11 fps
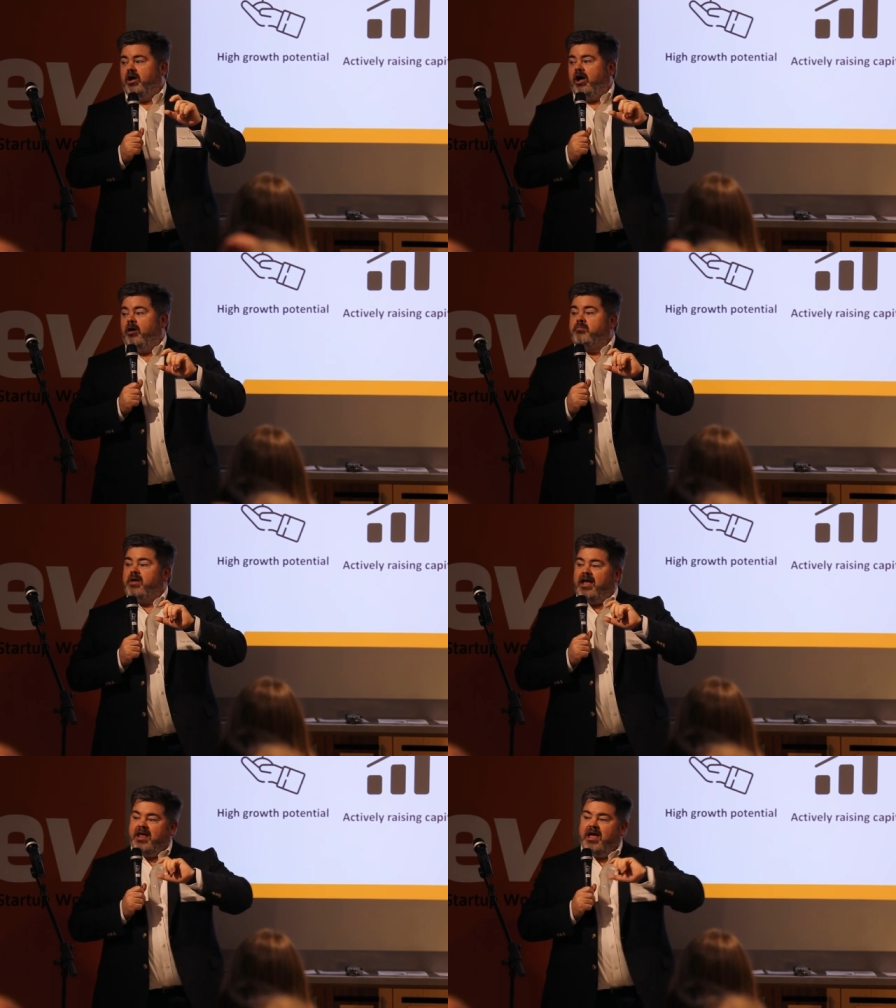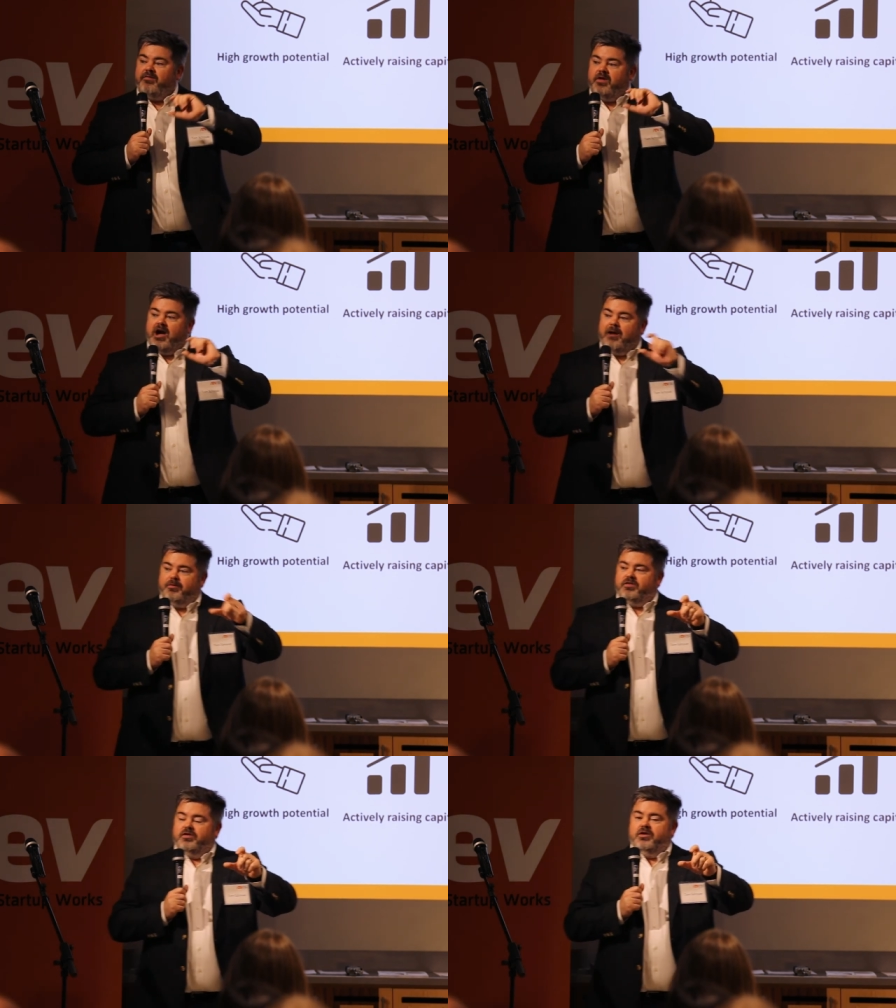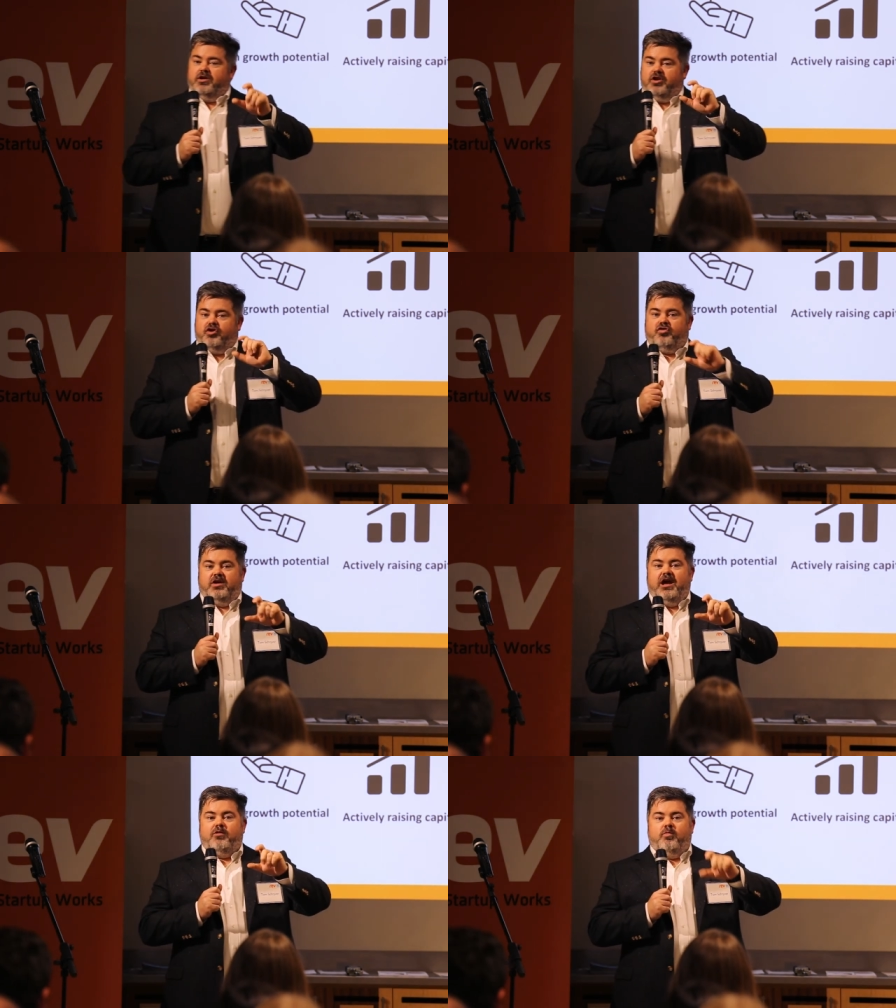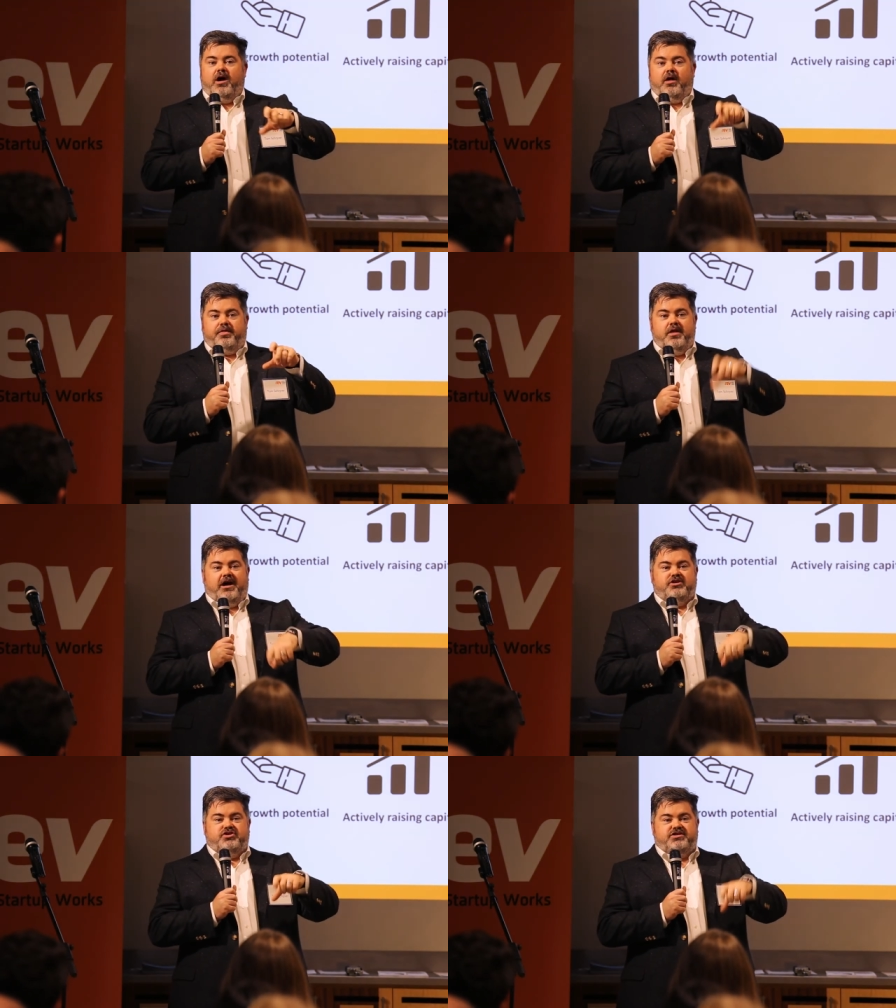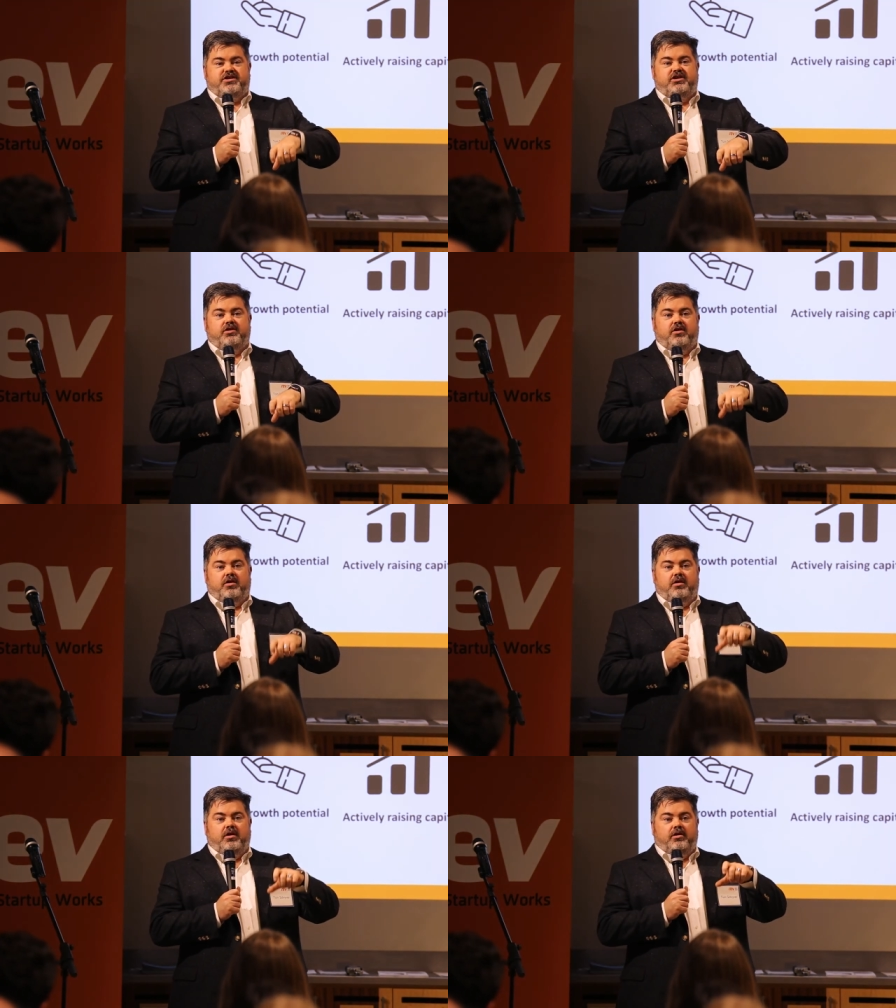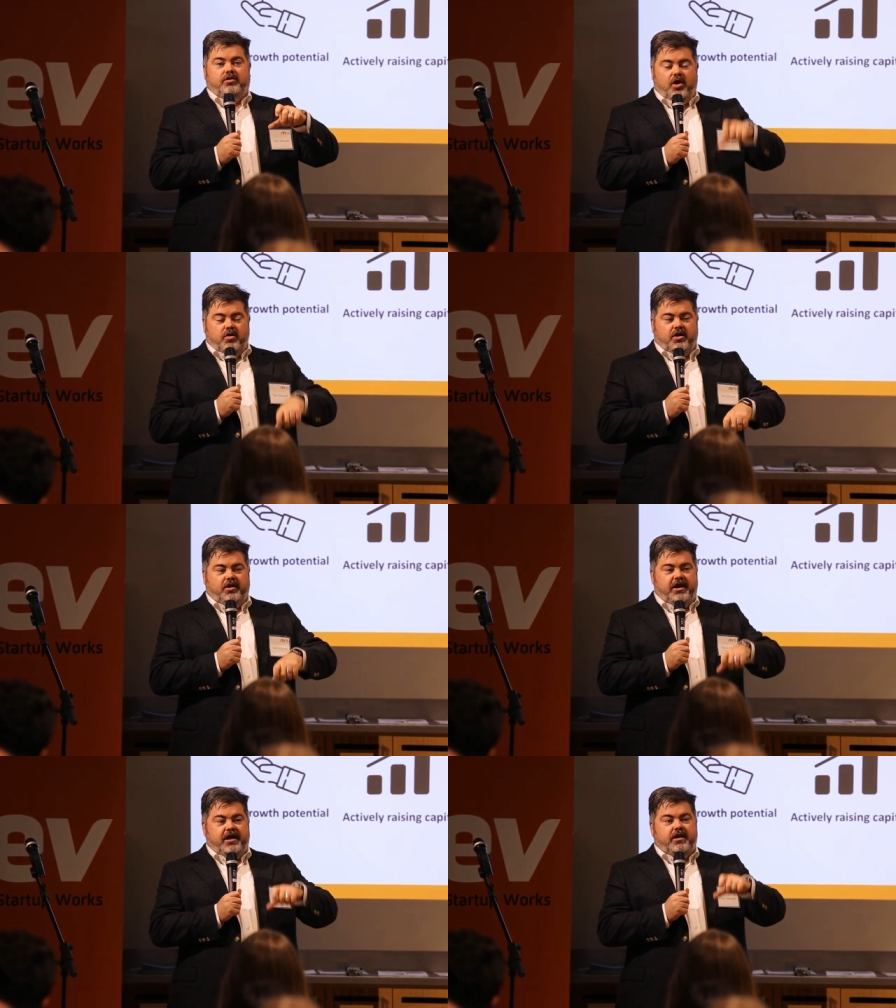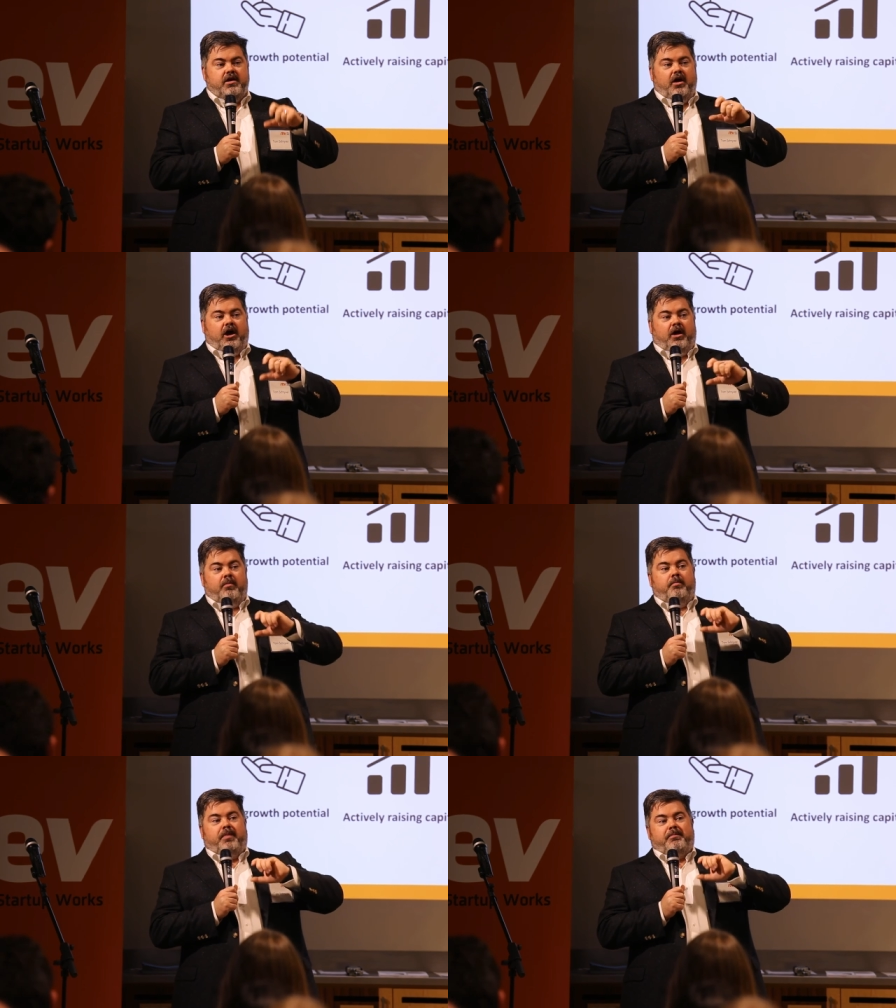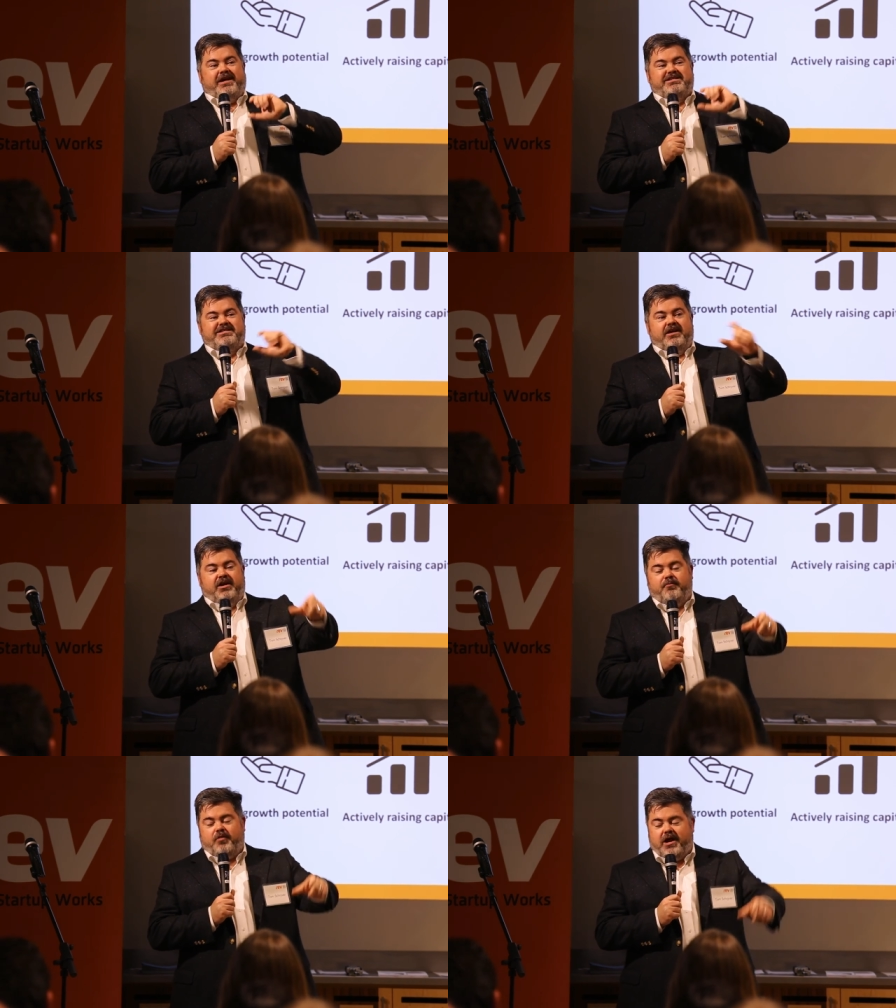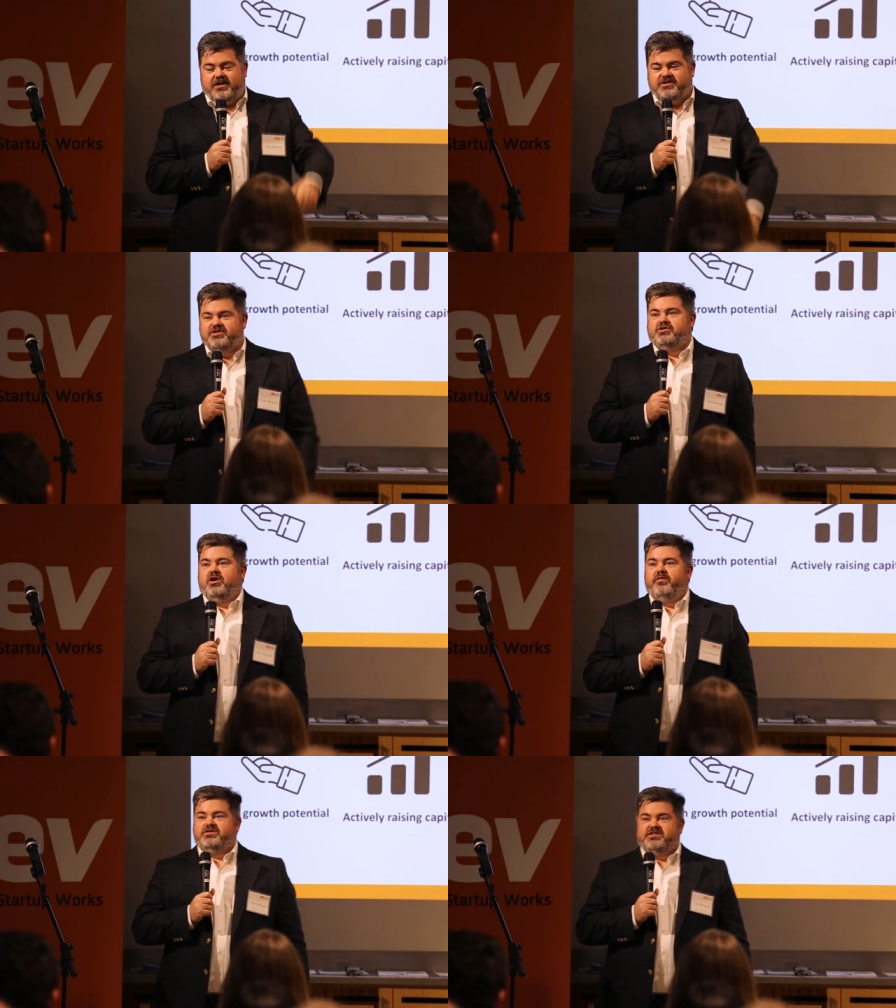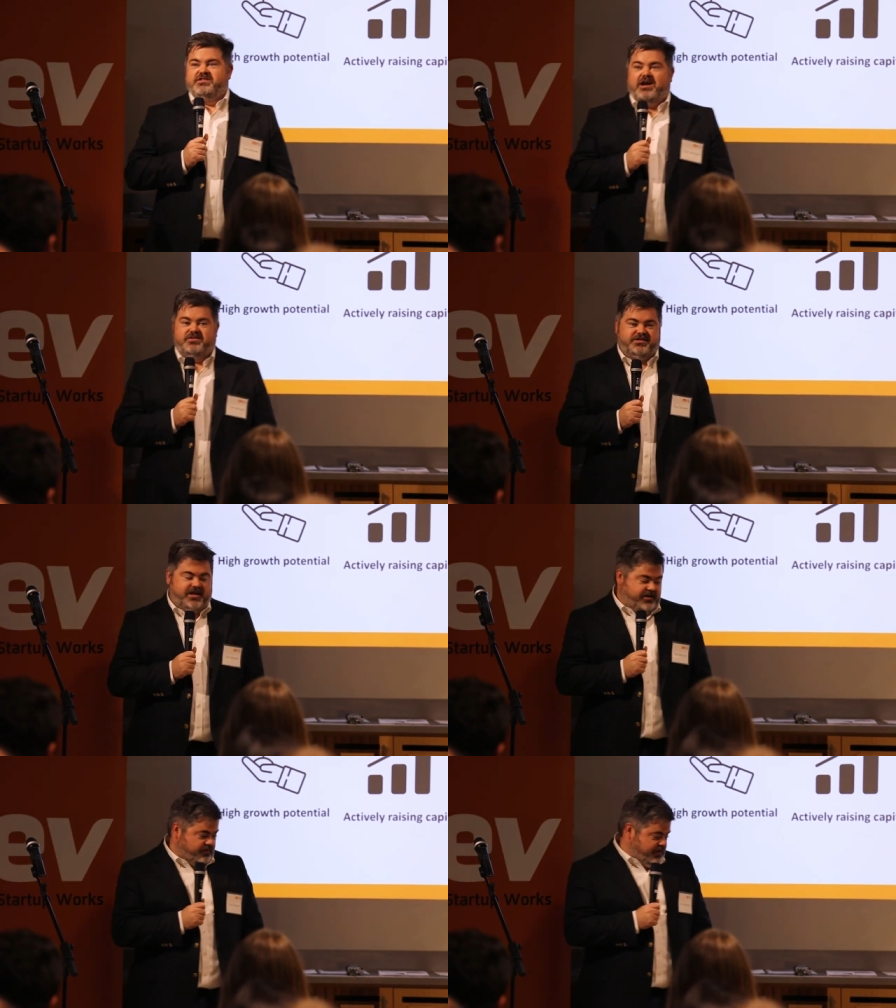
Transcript: um, and have the opportunity to create wealth not just here locally, um, but by selling products and services outside the